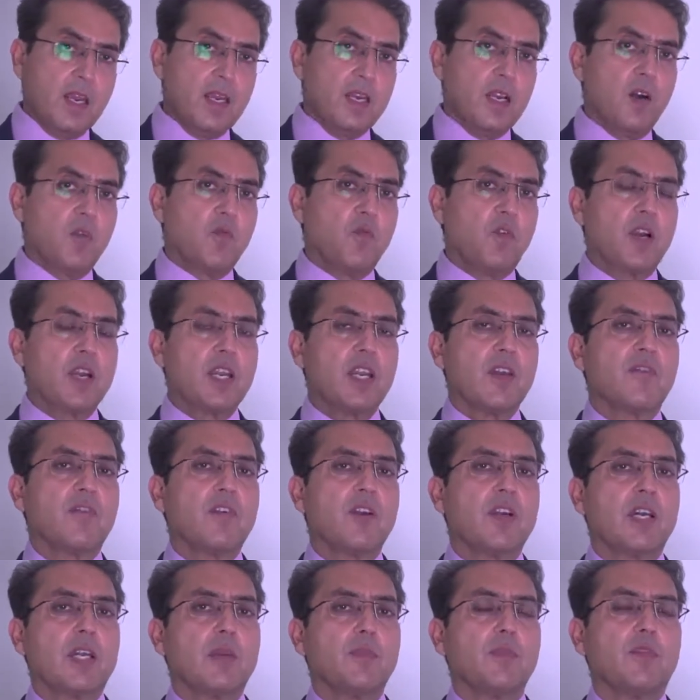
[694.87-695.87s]
Now, what
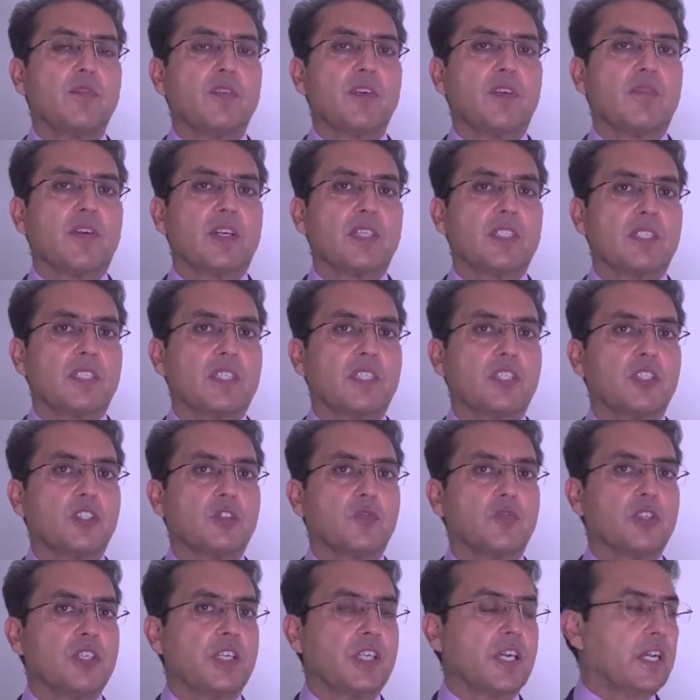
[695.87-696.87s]
different type of
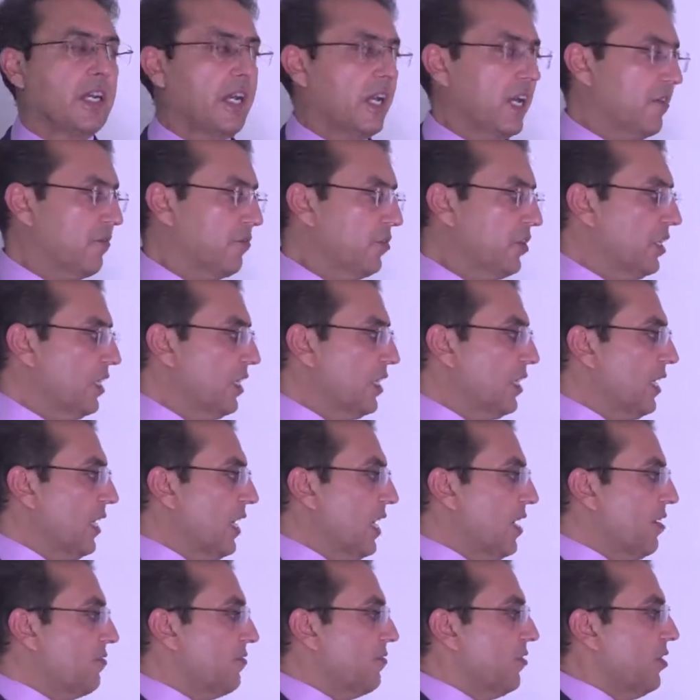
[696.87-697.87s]
investigations we can have? We can
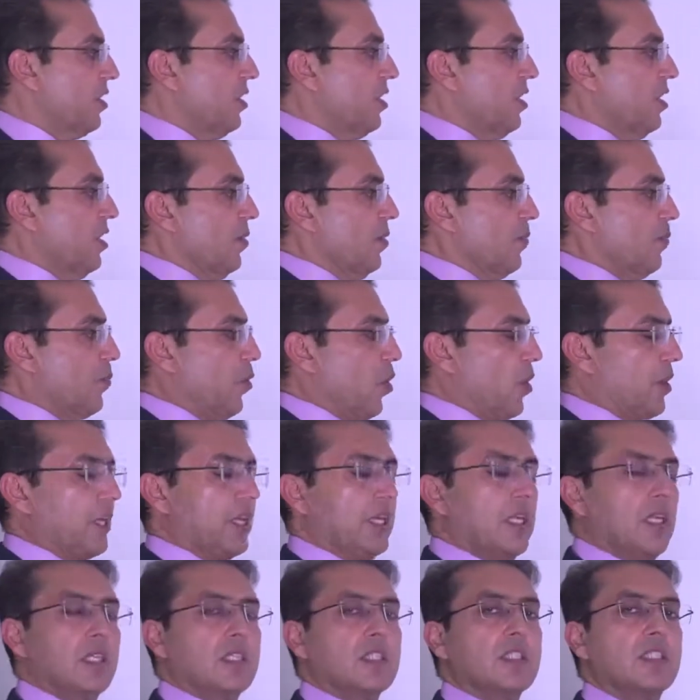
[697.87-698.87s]
have
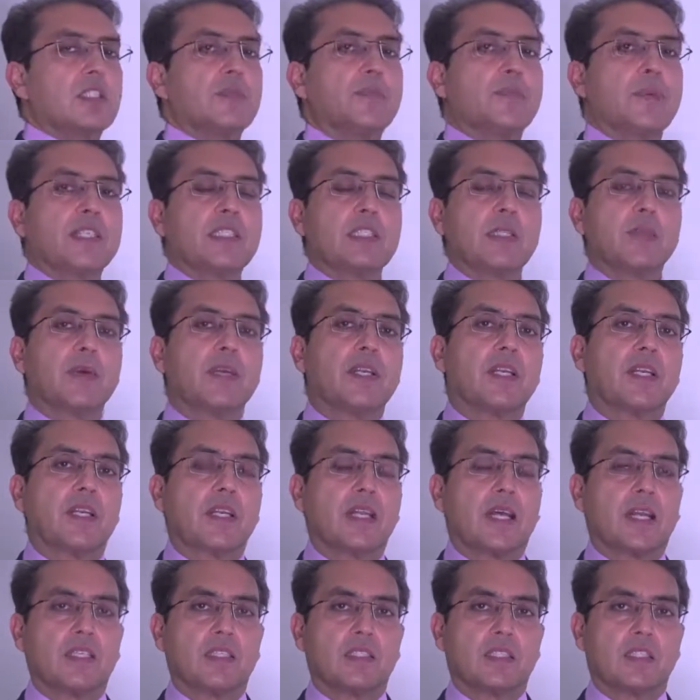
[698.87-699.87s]
body specimen
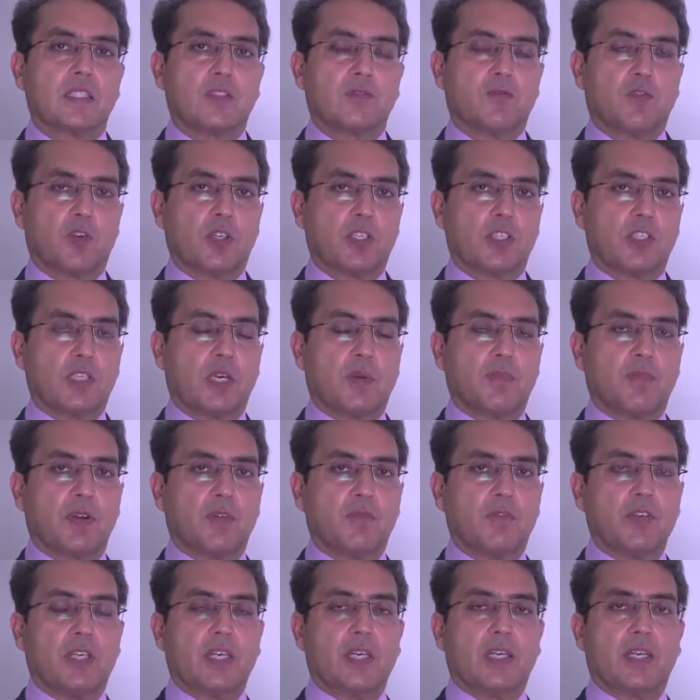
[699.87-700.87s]
analysis. For example,
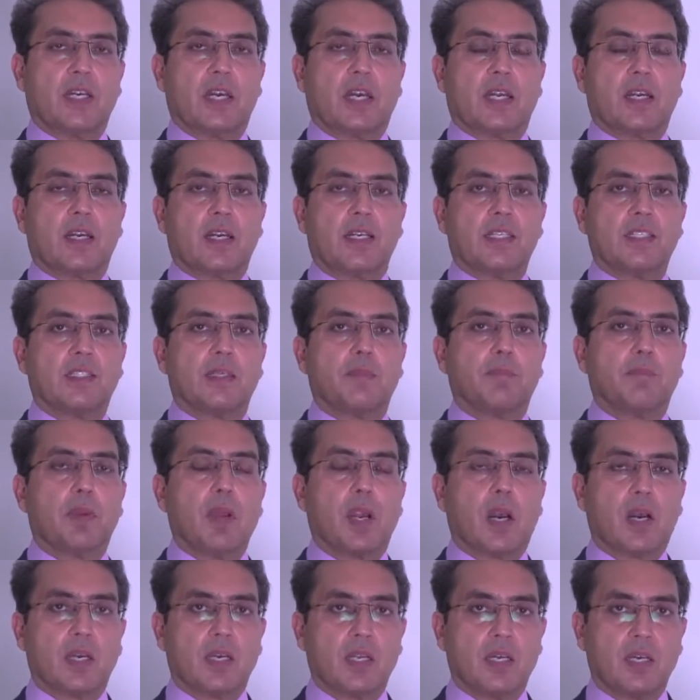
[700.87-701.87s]
we can analyze the
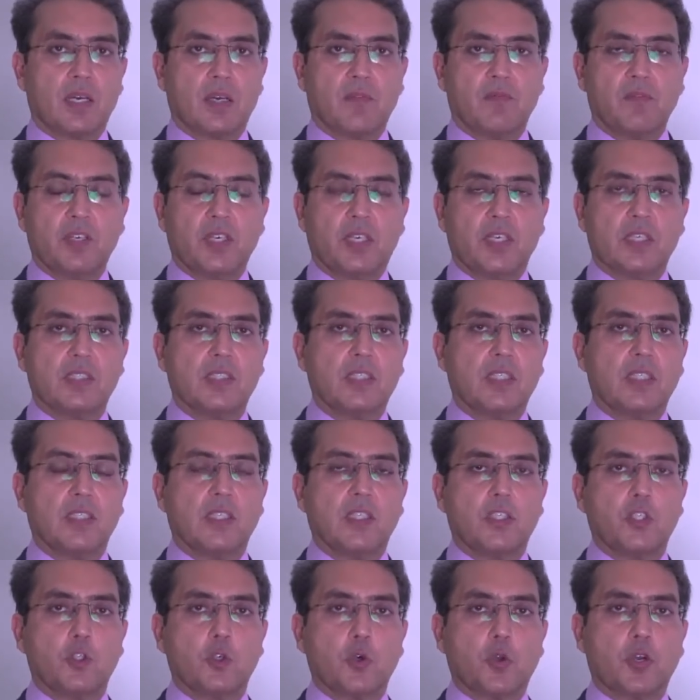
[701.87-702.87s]
blood, we can see
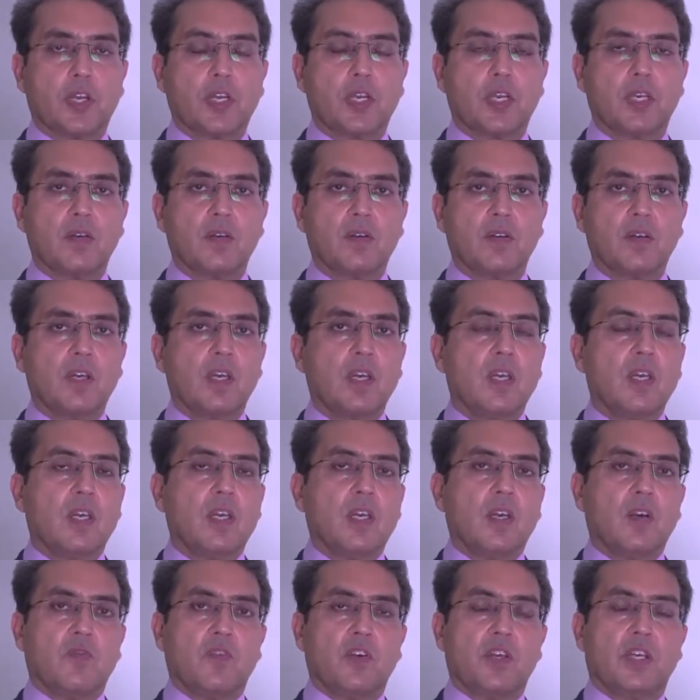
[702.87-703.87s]
the urine,
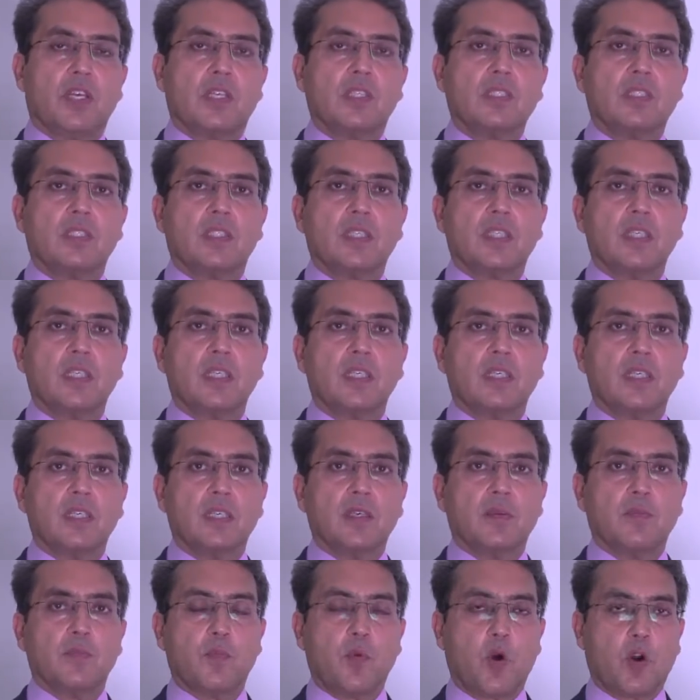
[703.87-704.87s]
we can see
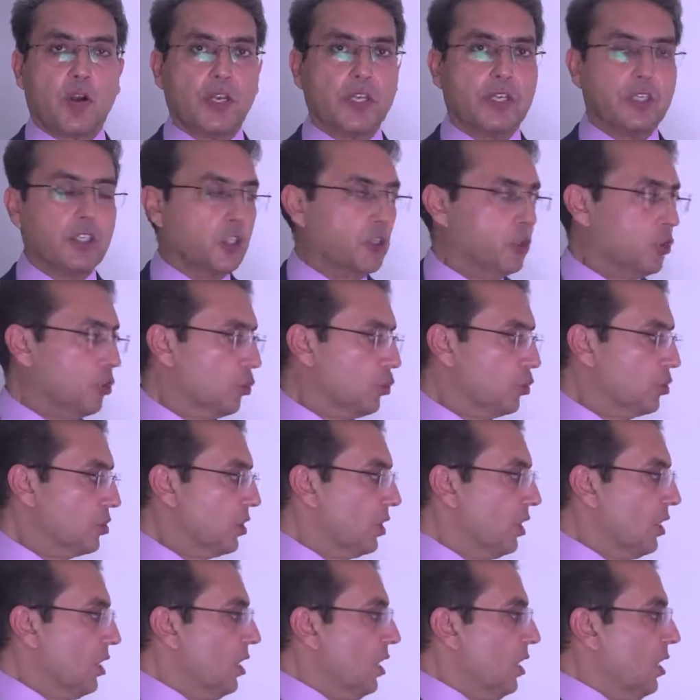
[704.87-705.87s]
body
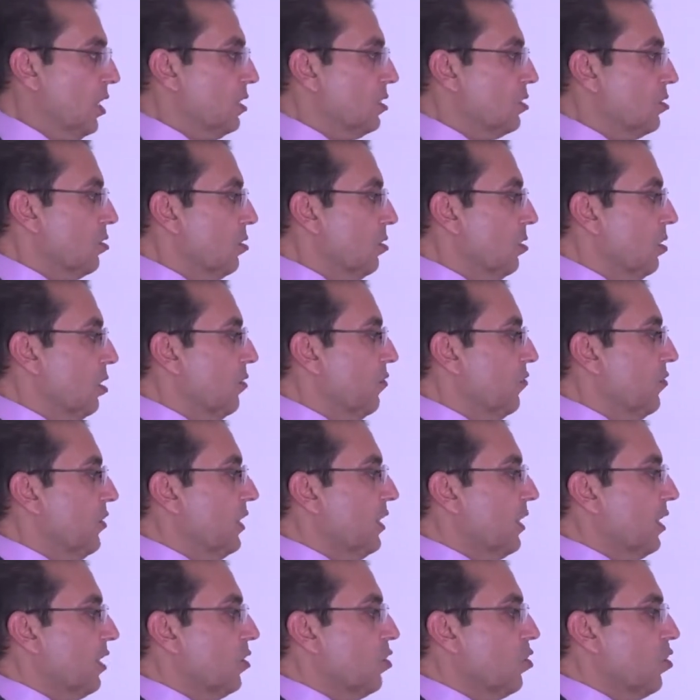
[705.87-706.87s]
tissues. So we
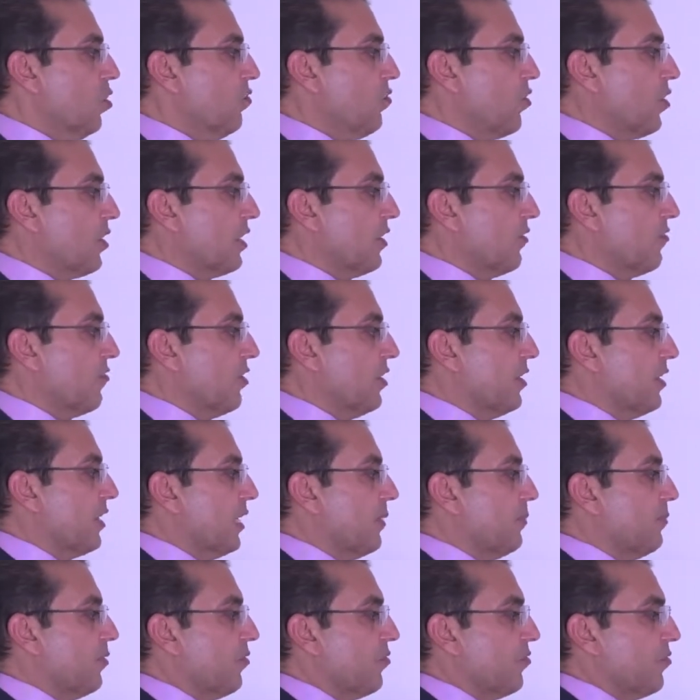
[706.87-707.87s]
can go for different
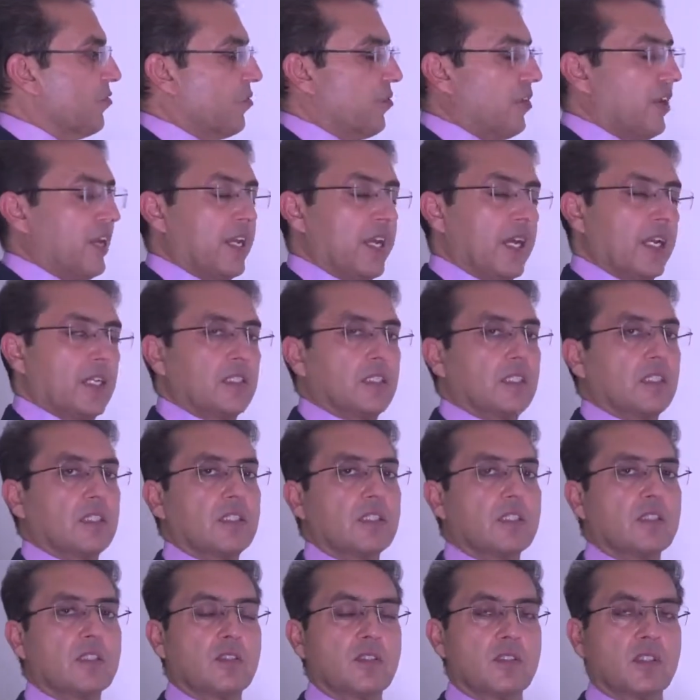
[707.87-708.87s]
type of
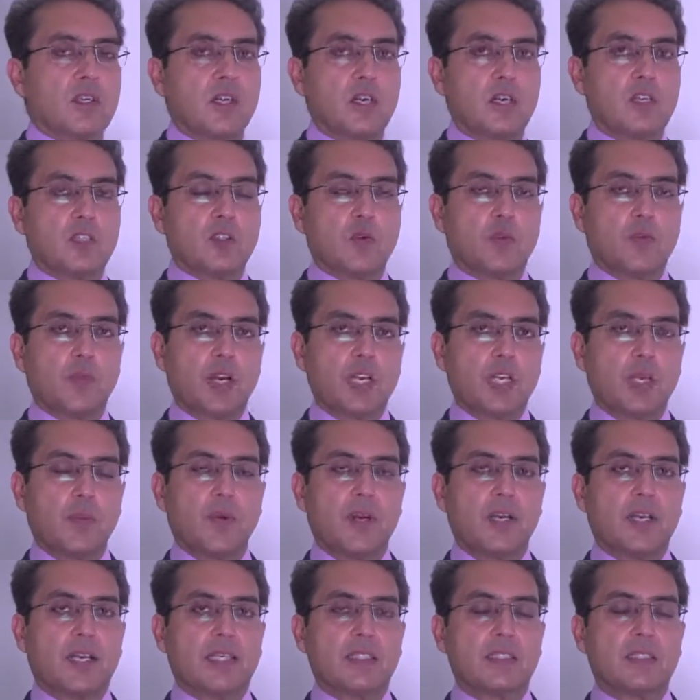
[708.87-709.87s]
analysis. So
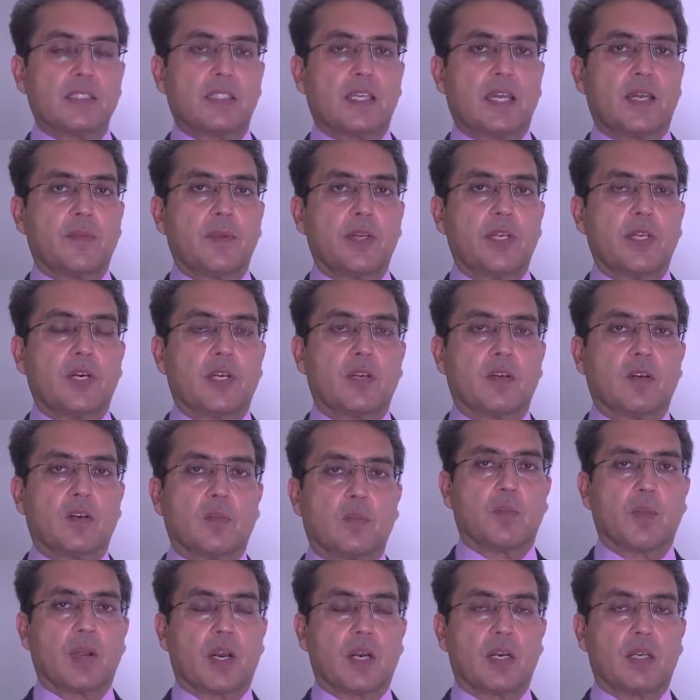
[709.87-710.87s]
multiple tests can be done
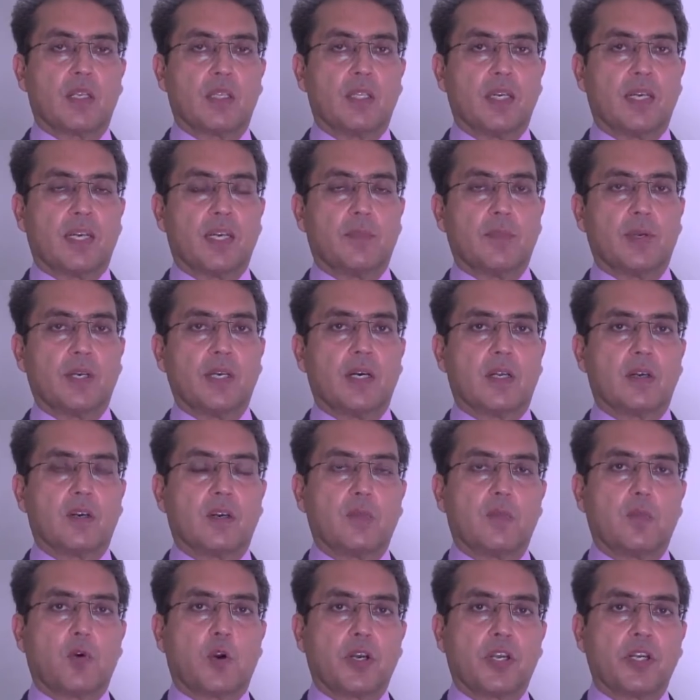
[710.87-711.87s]
on blood, they can be done
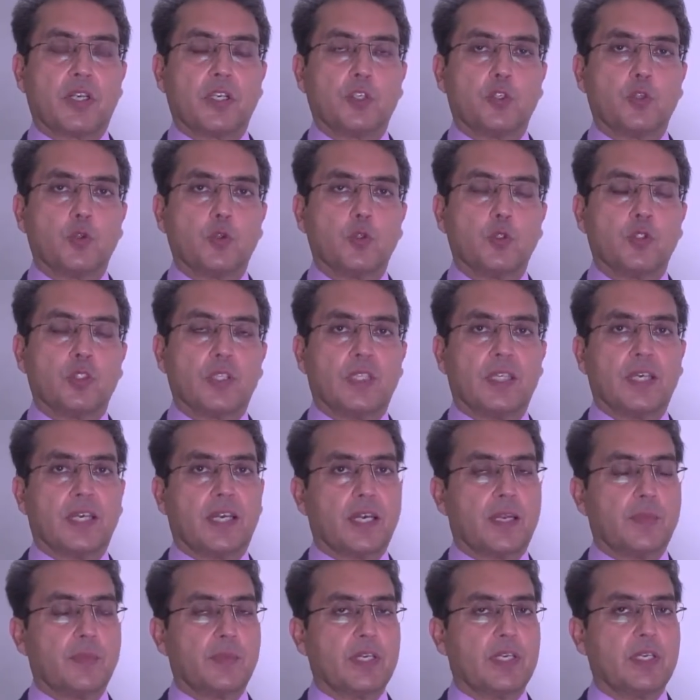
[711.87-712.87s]
on body tissues, they
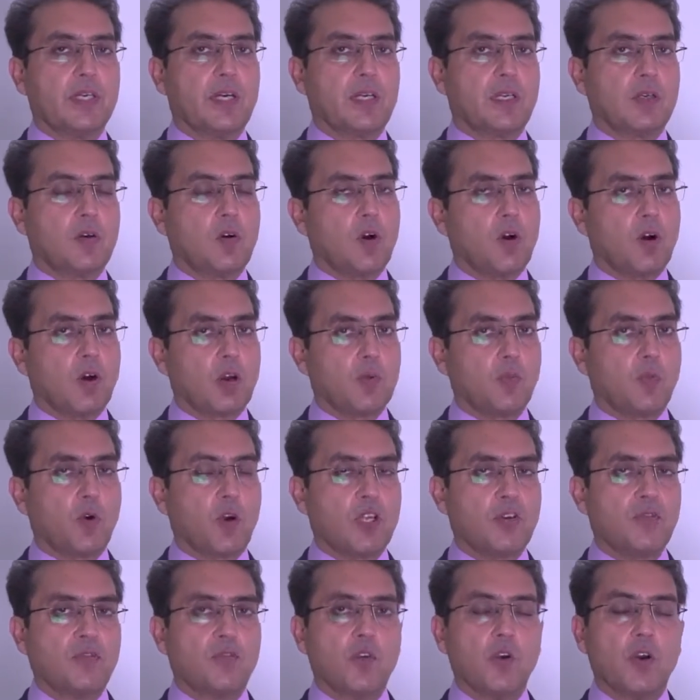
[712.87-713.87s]
can be done on
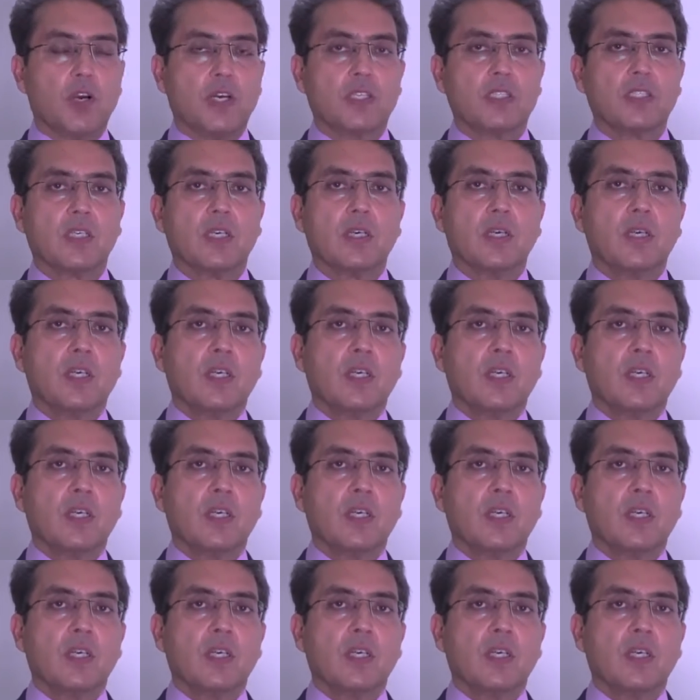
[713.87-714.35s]
body fluids.